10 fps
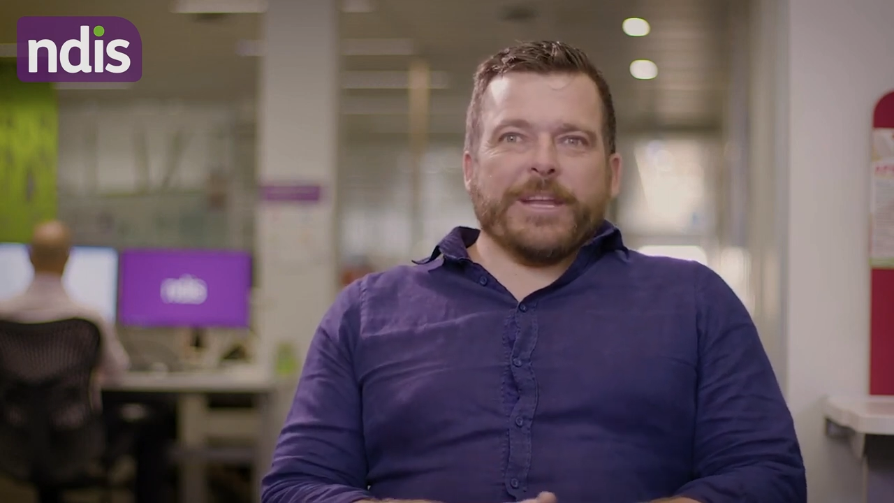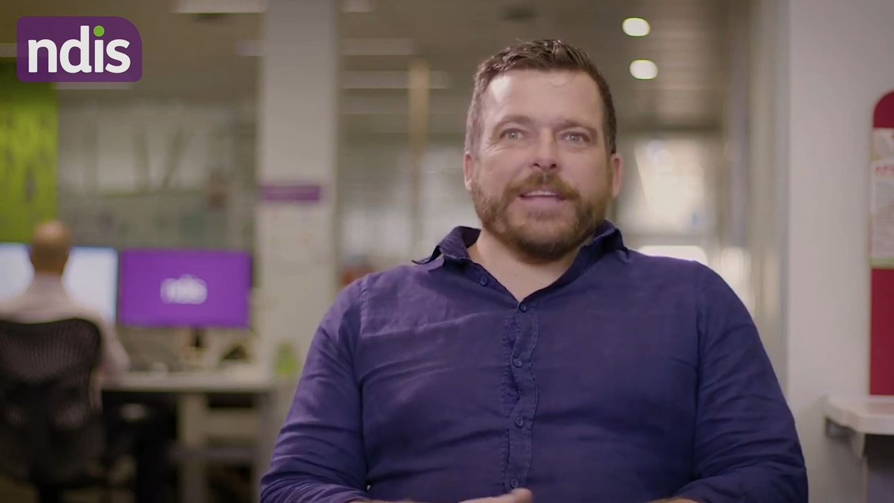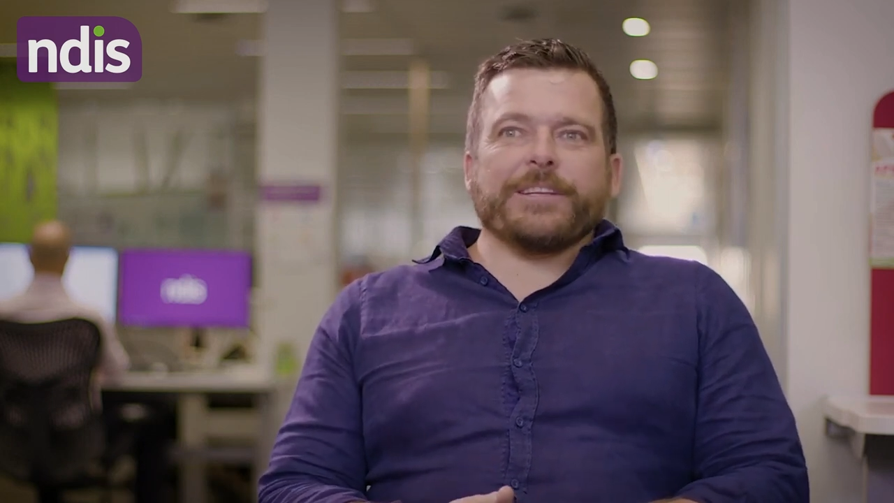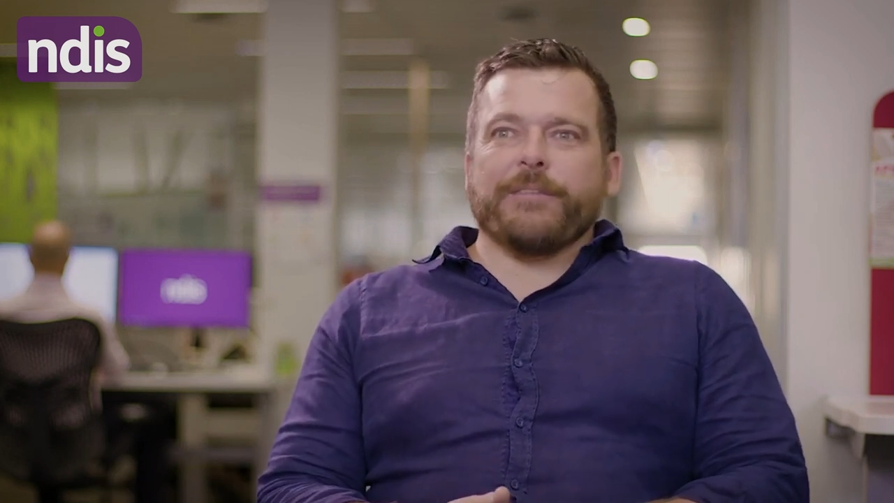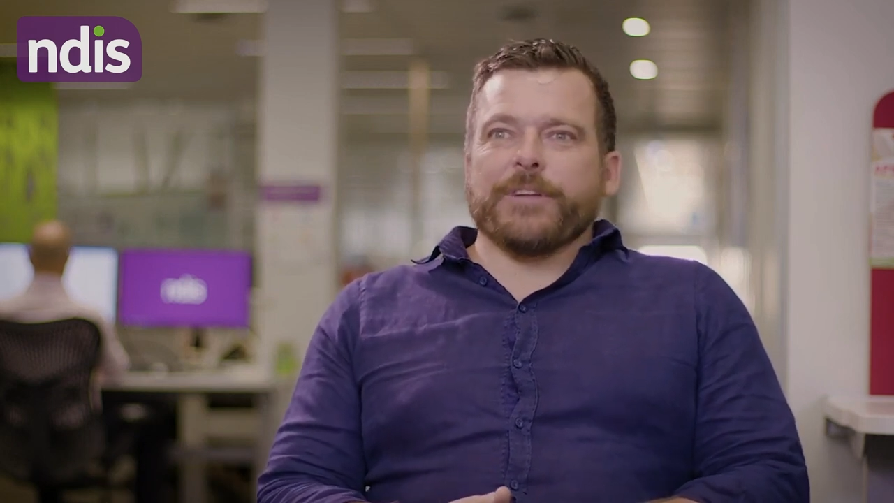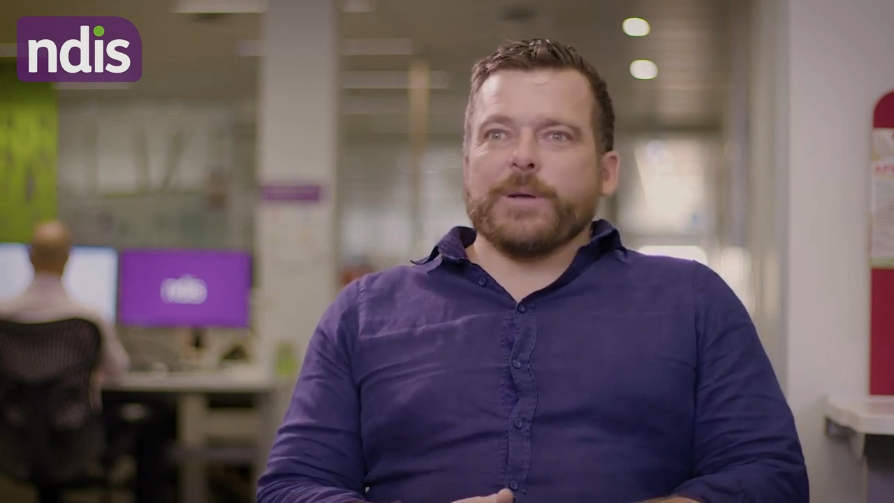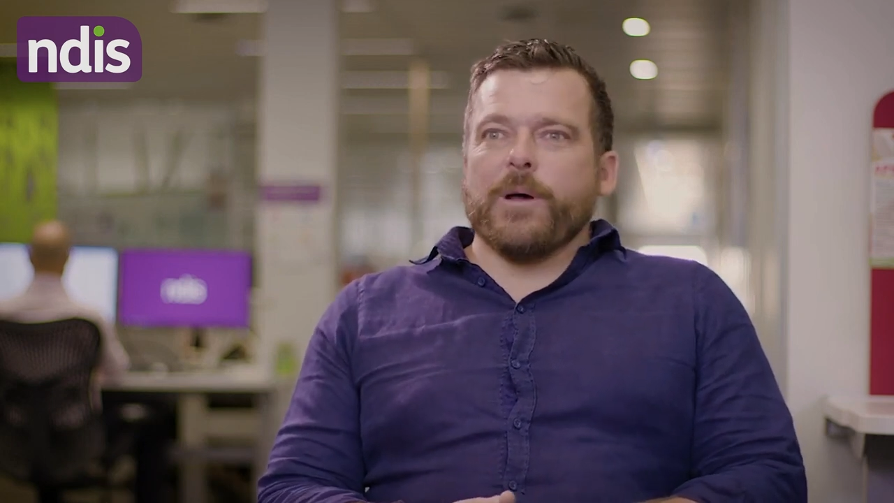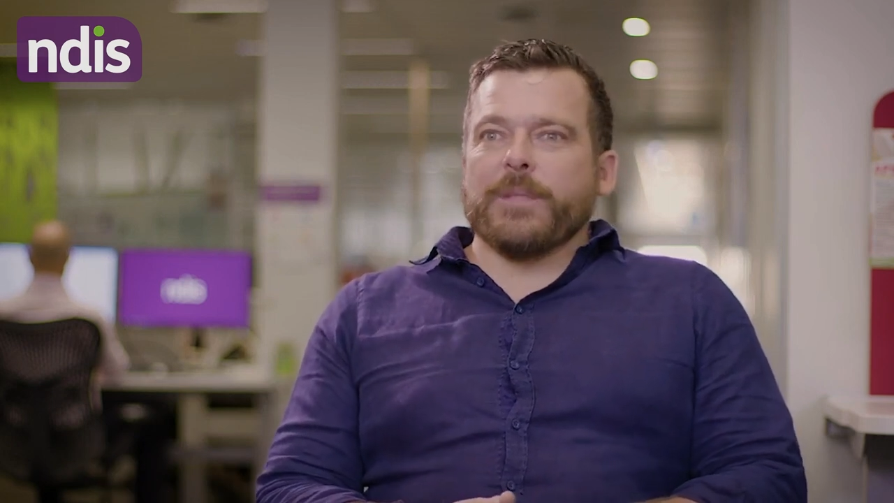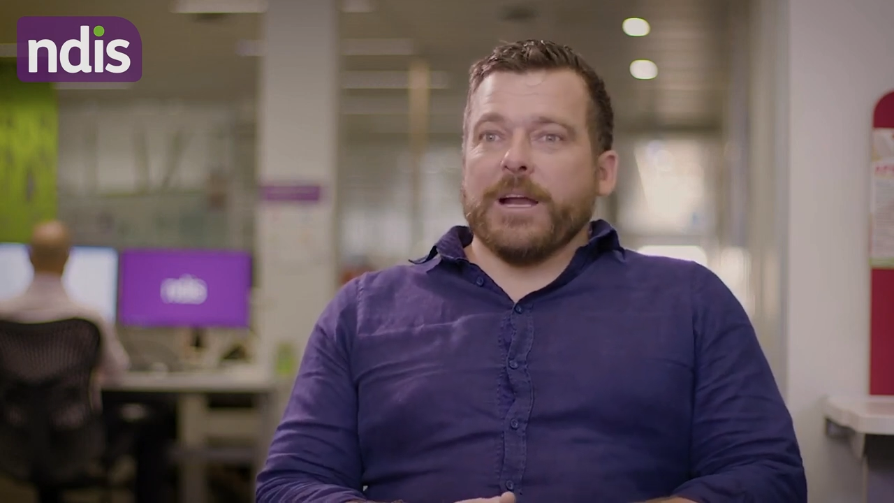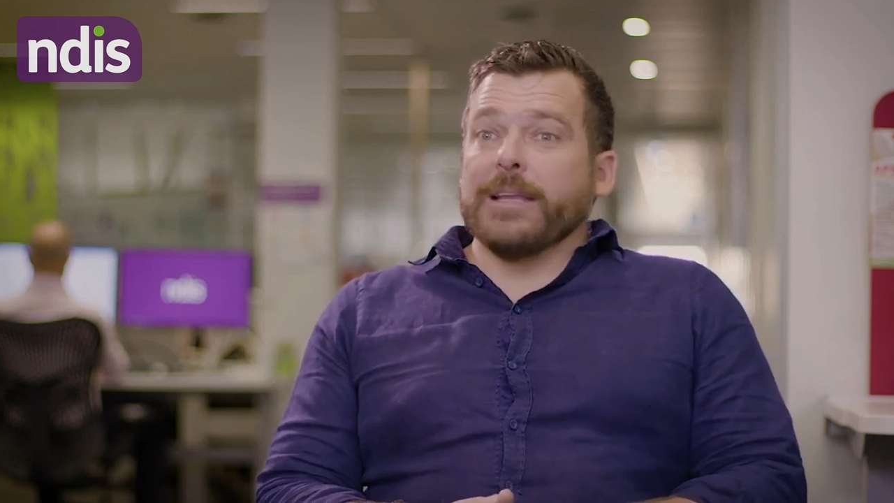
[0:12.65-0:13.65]
and each and every
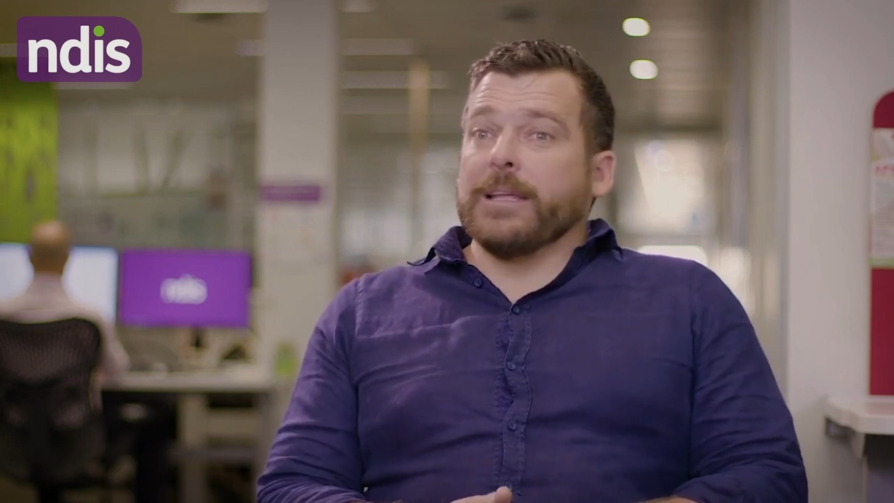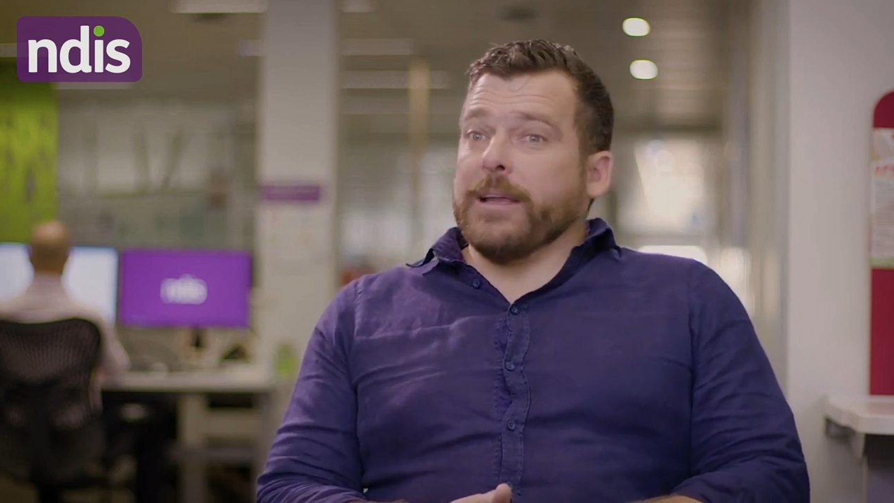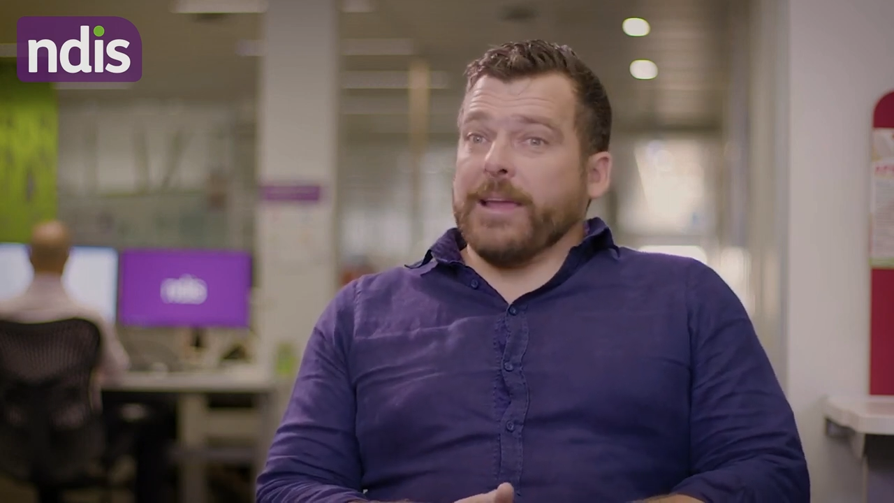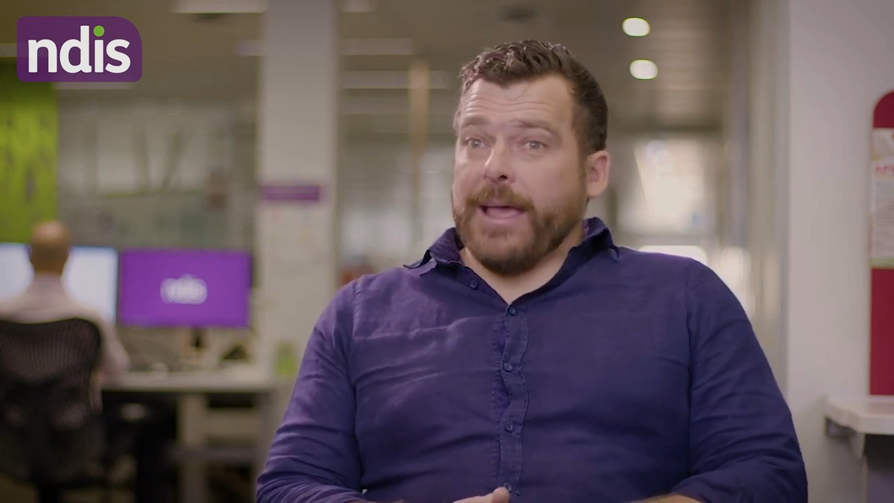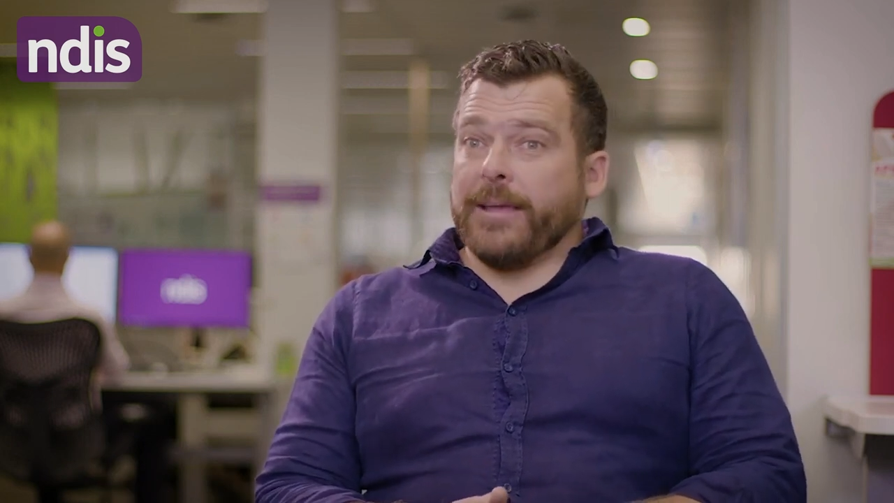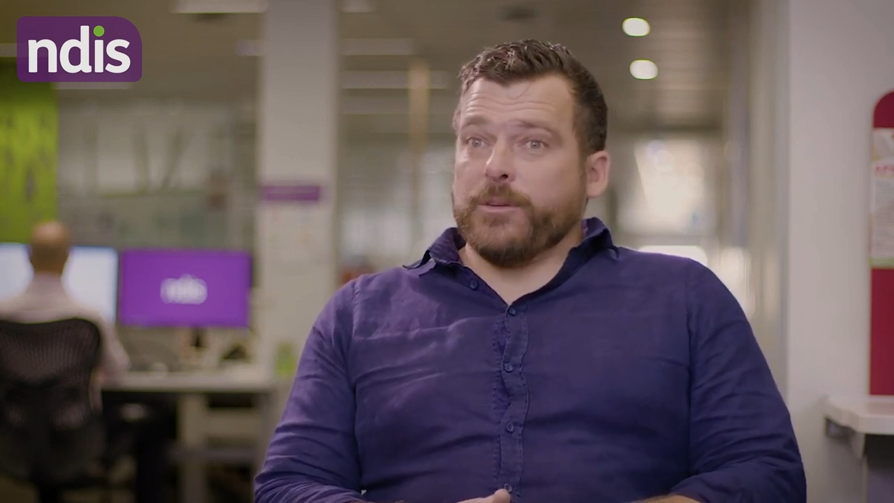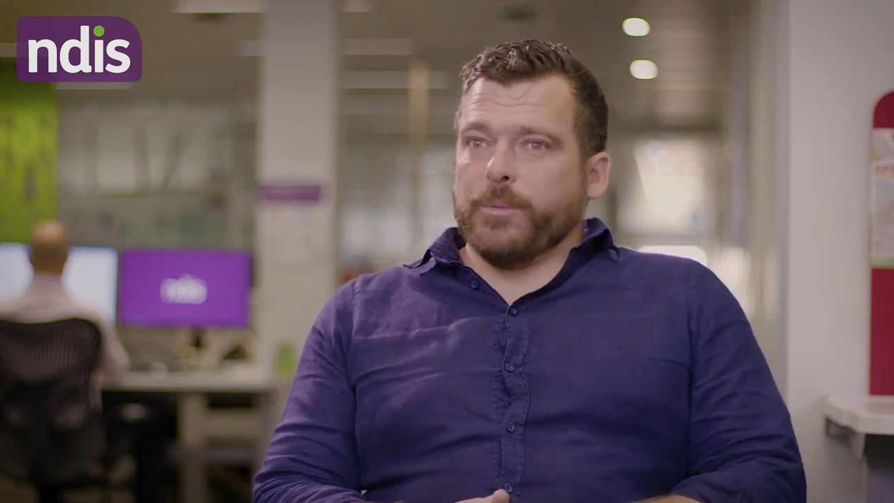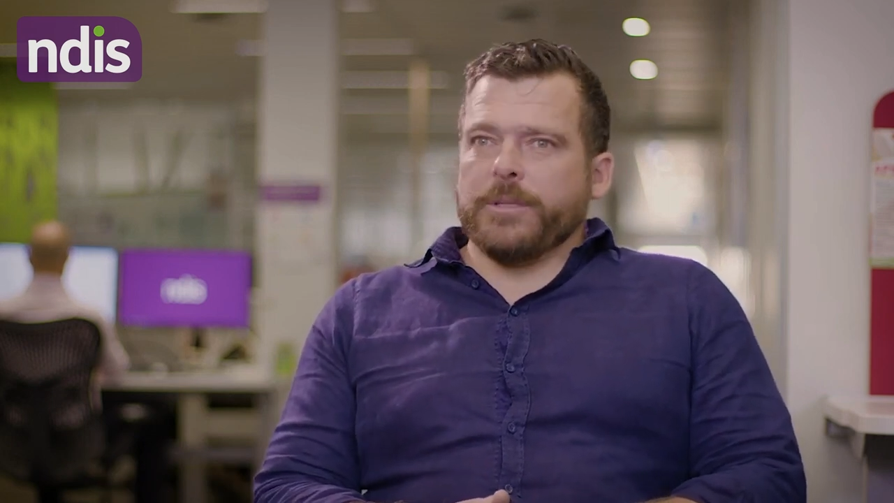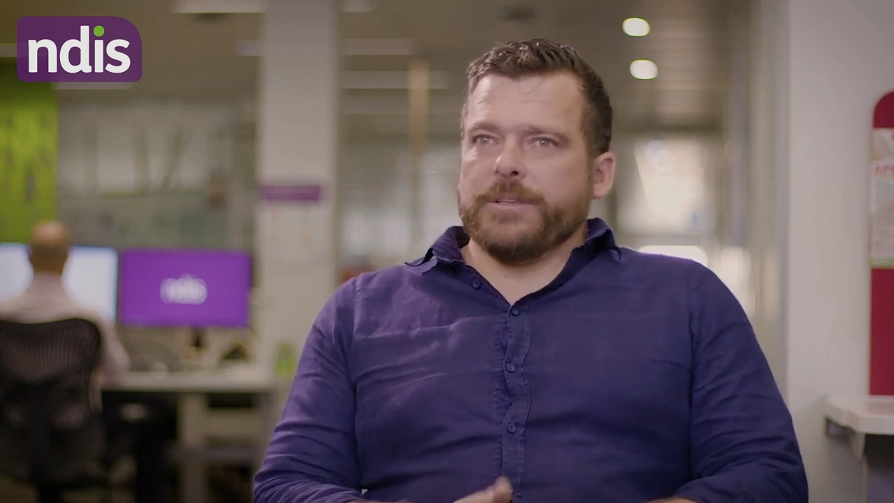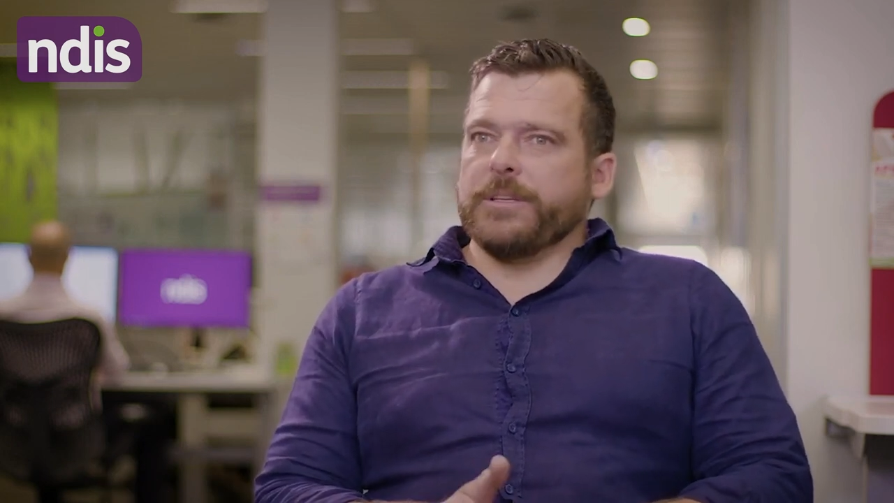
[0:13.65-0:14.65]
time that I did engage
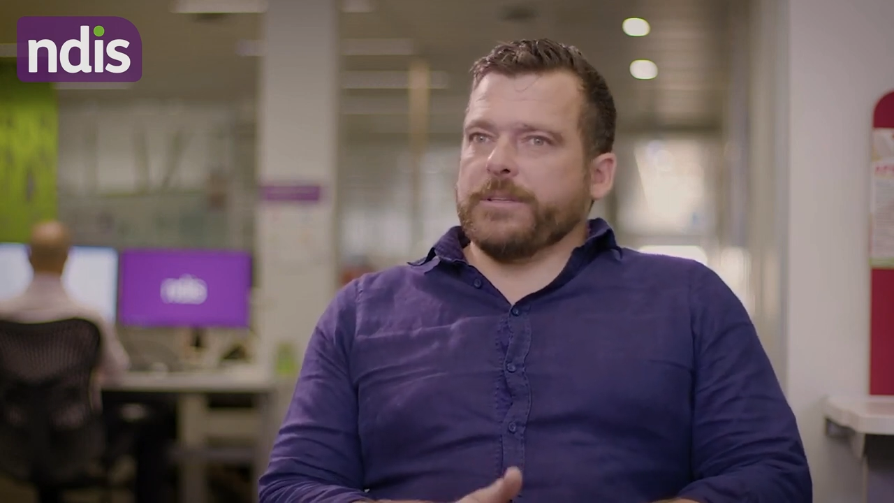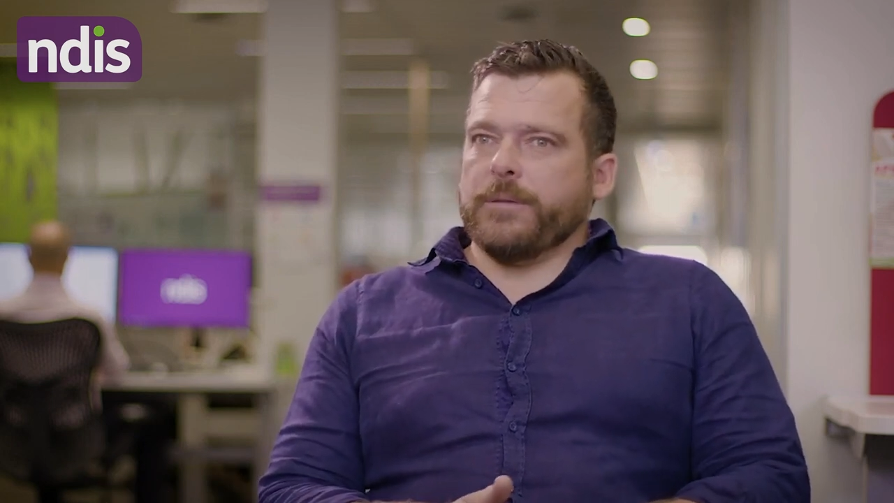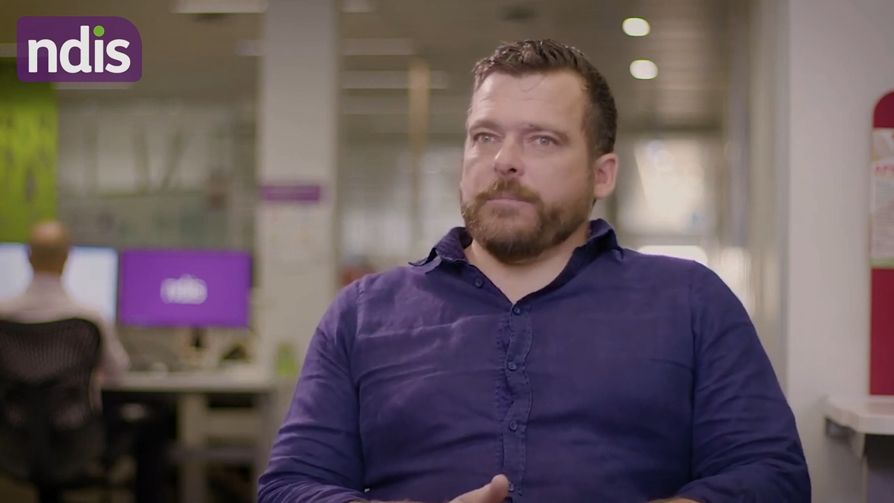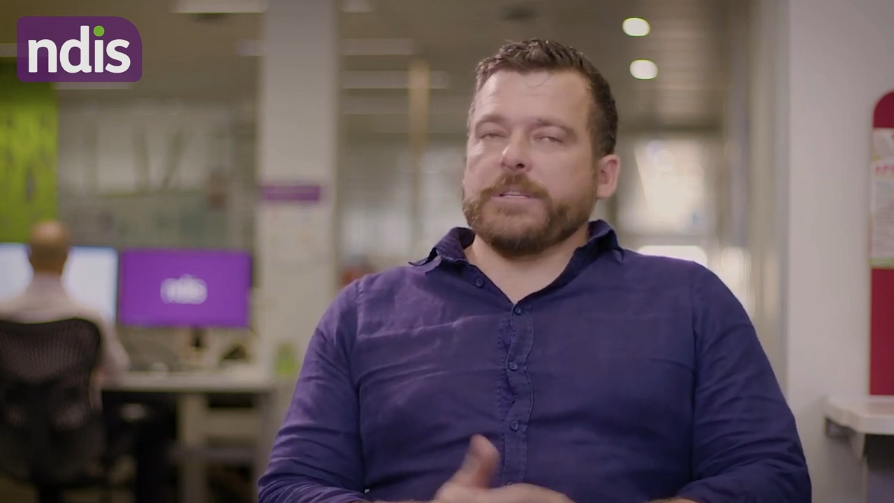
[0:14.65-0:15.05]
with the system,